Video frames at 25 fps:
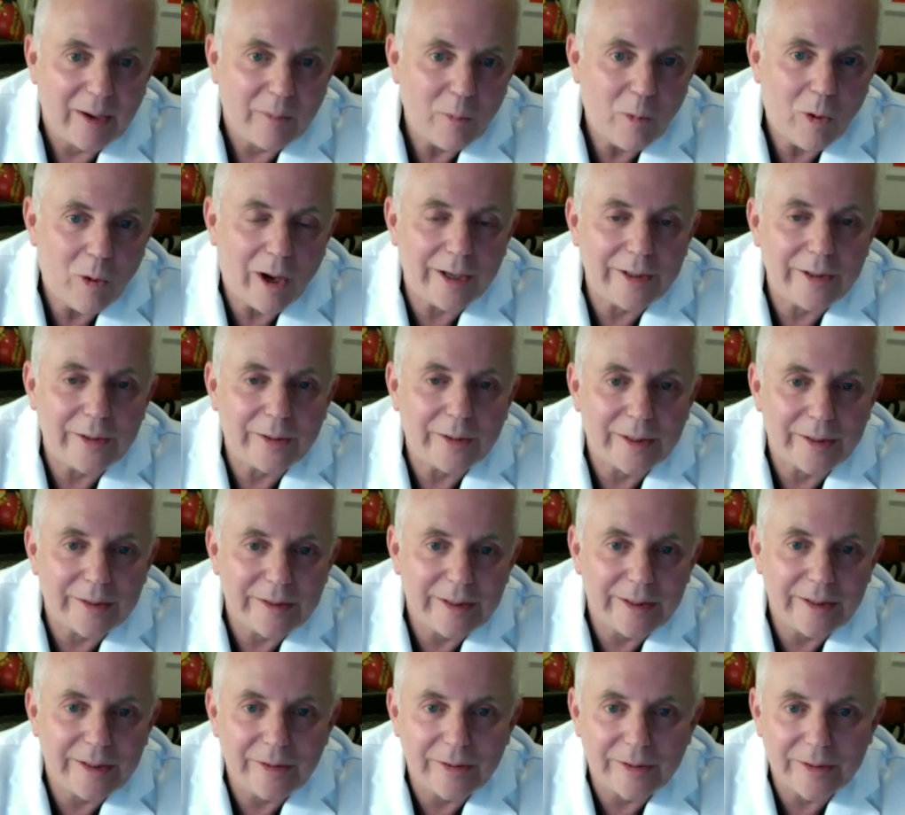while you
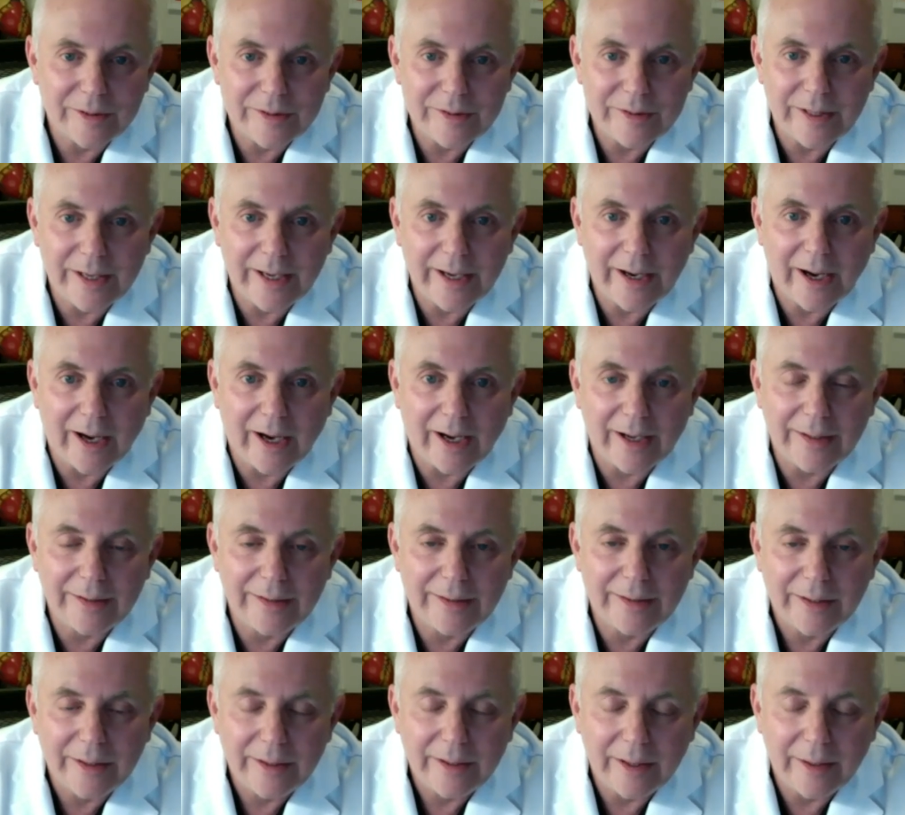continue to stay on
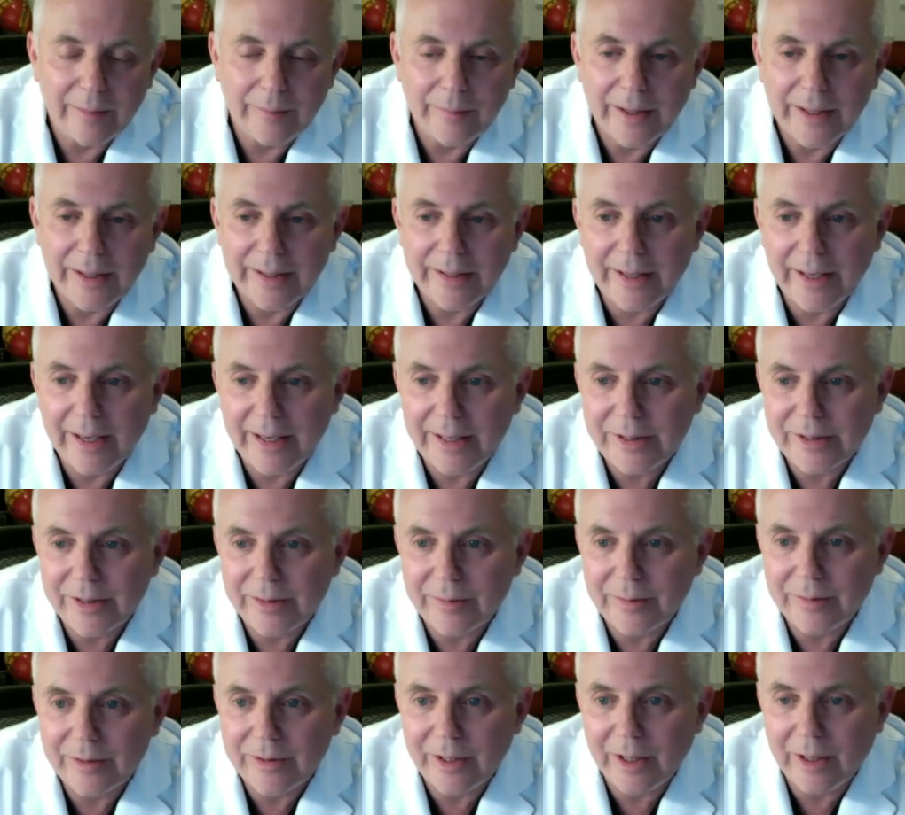a
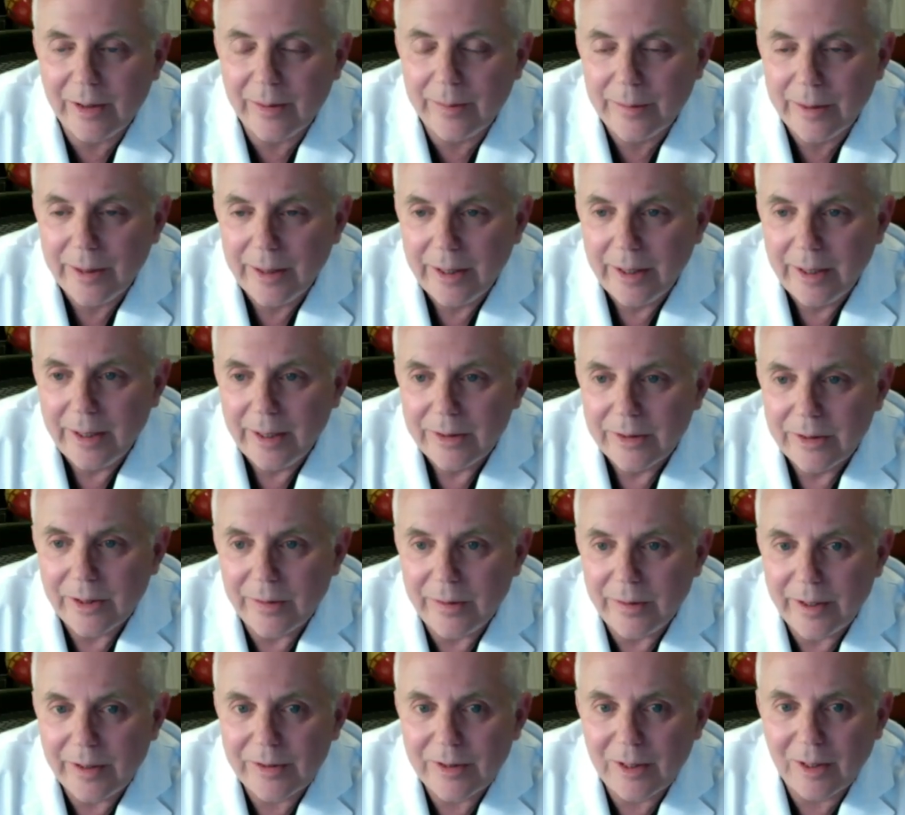medication. So
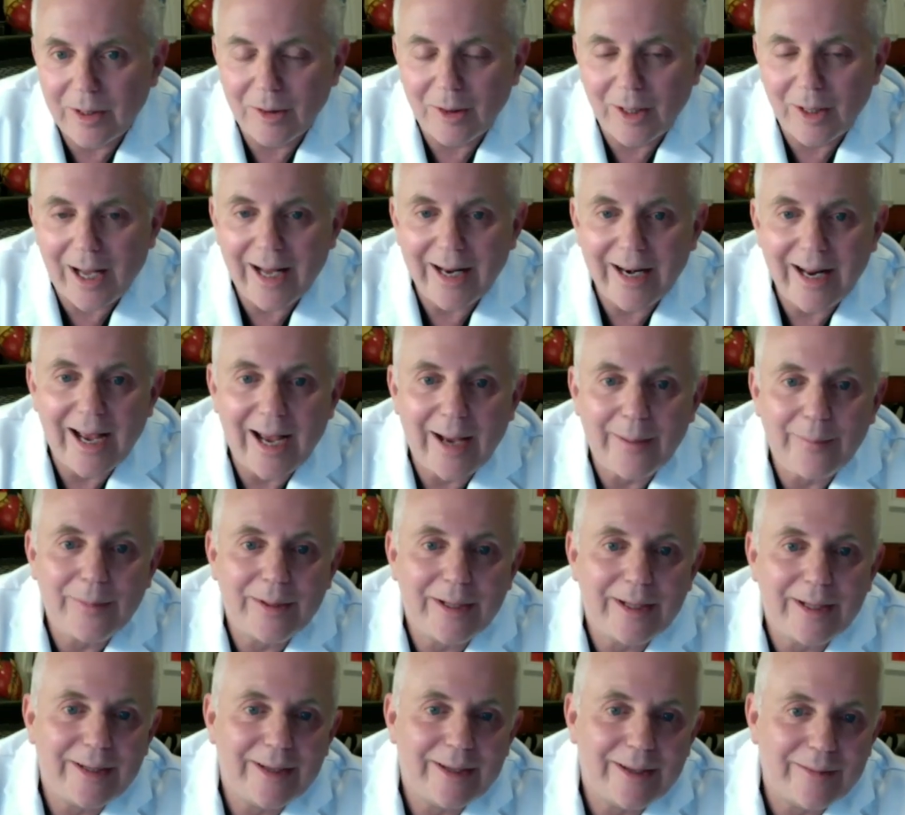there's a lot
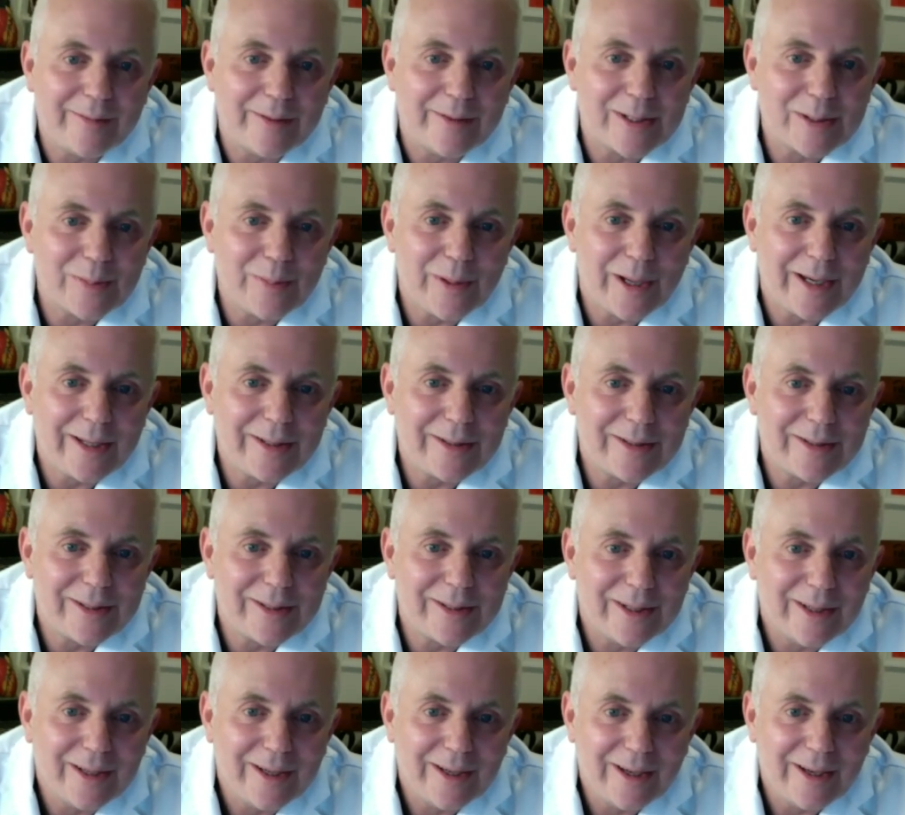happening in the space,
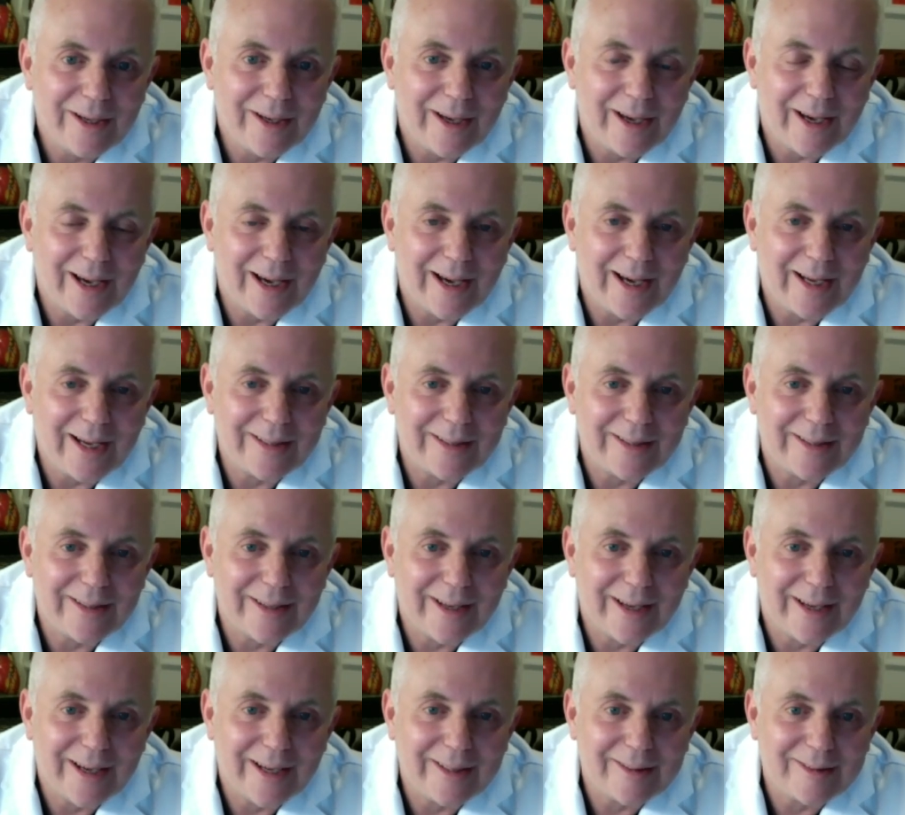and
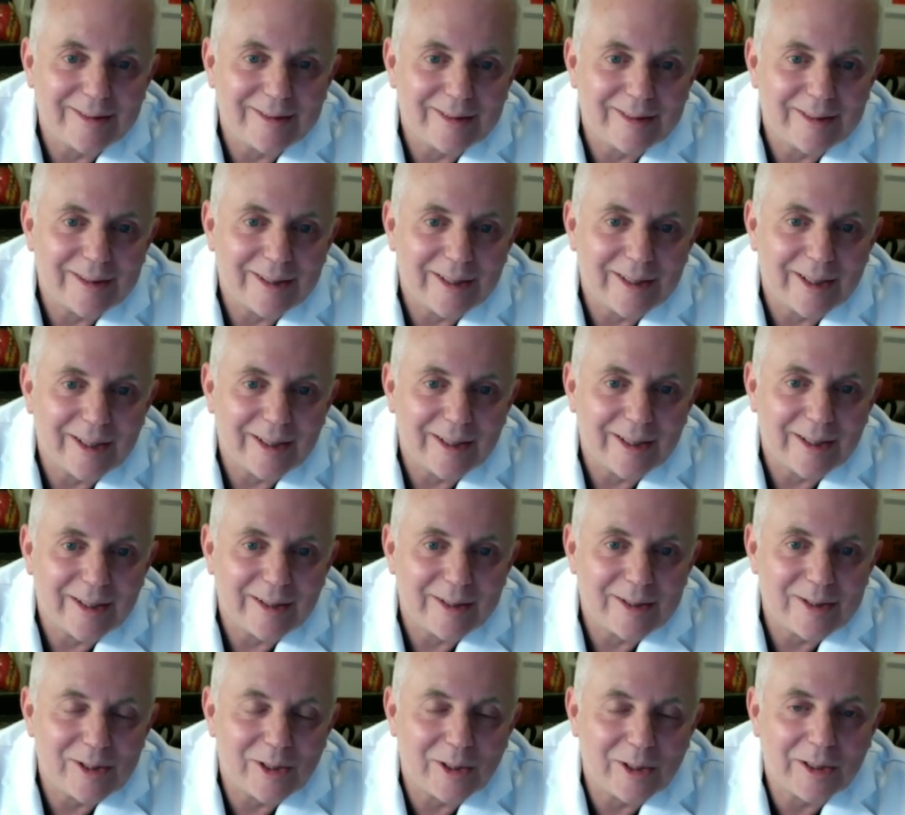
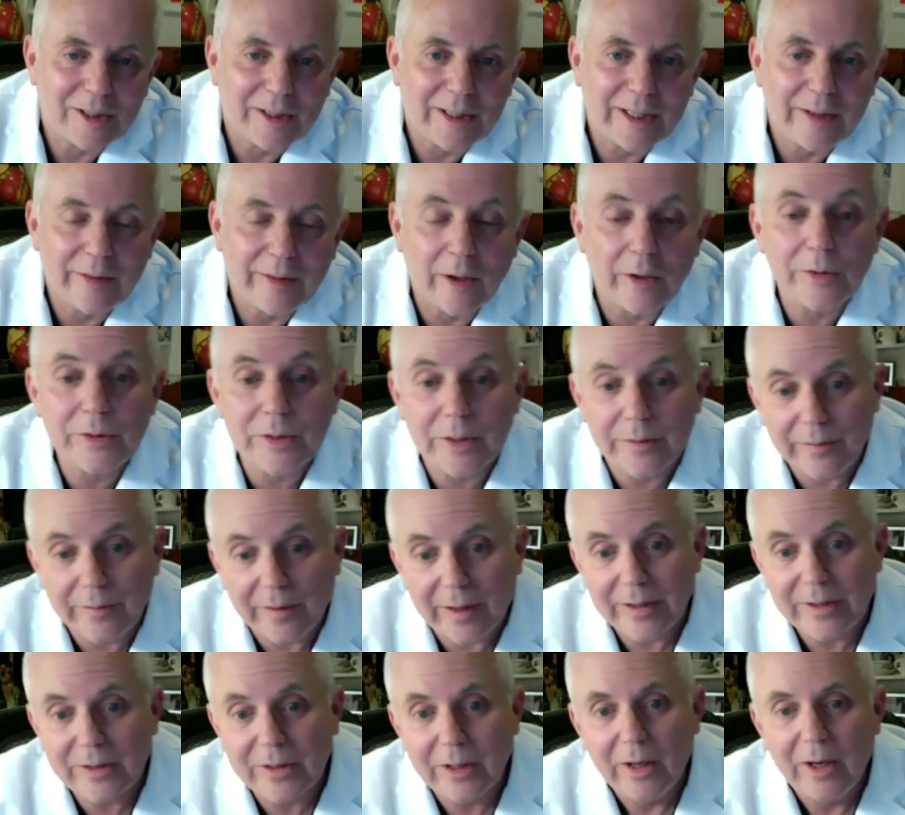certainly those of
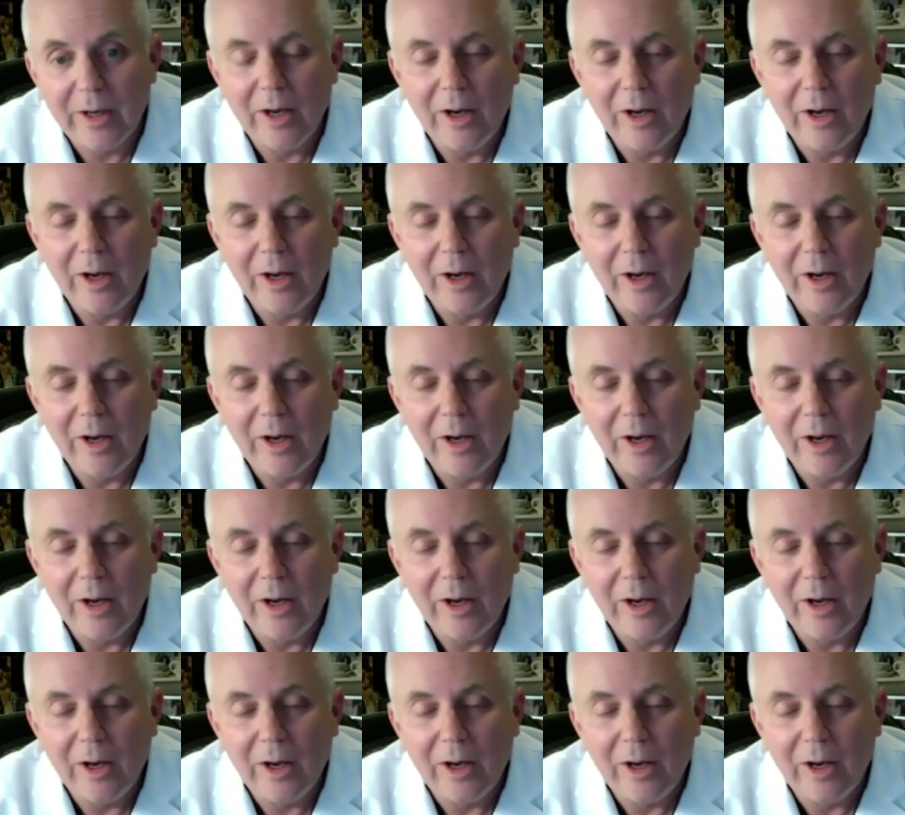us